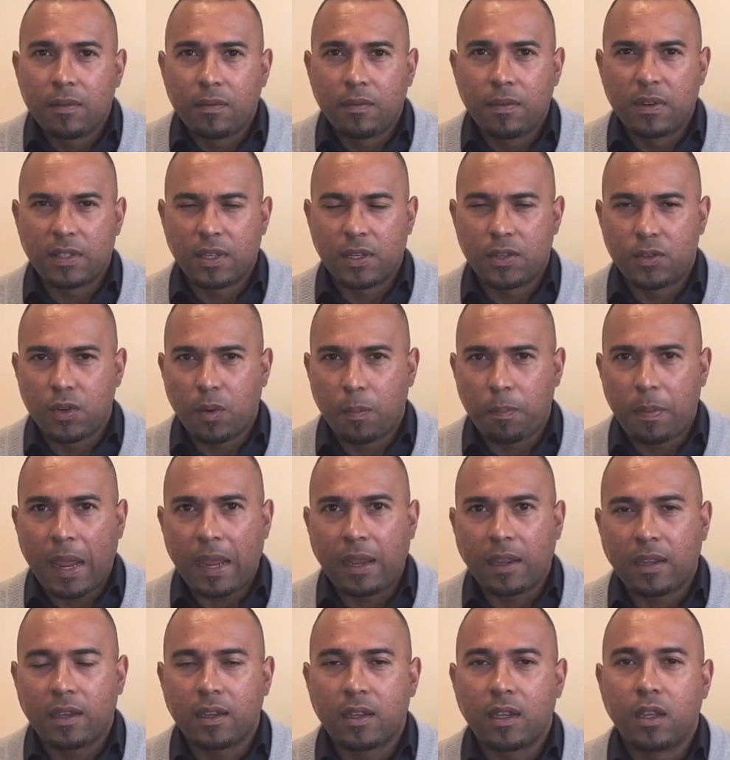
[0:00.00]
Visit your
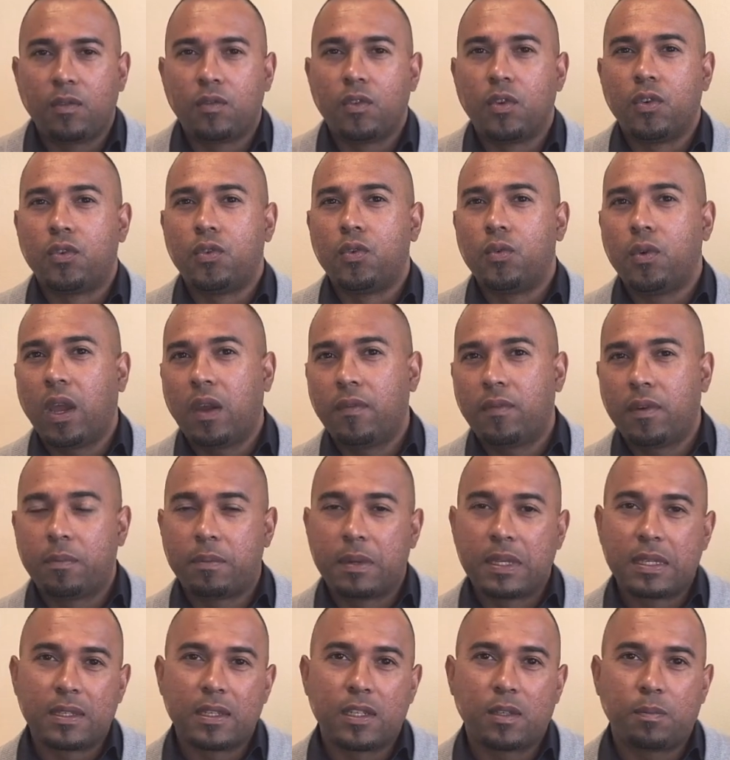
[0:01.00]
banker if you do have a
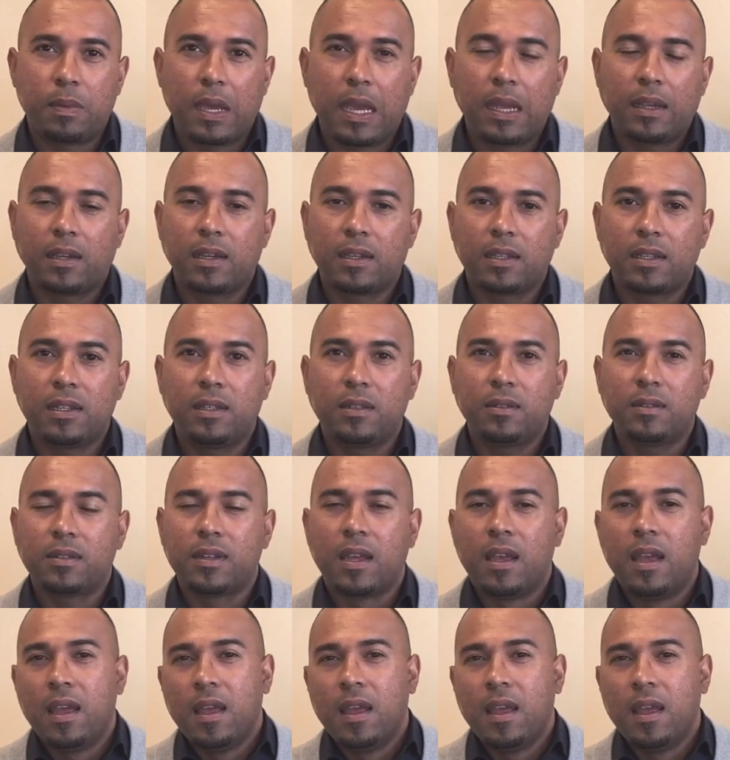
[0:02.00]
business bank account.